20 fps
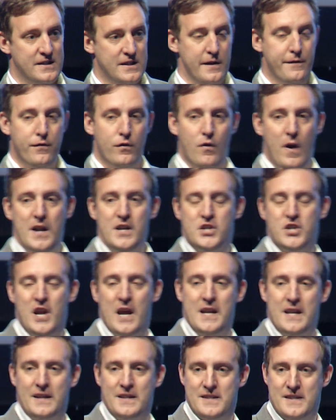
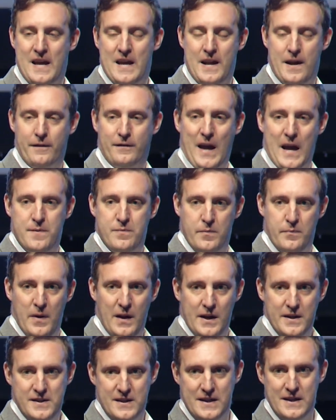differentiating set of
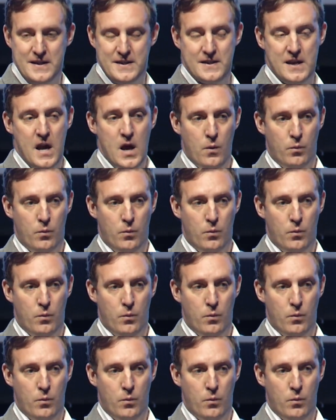capabilities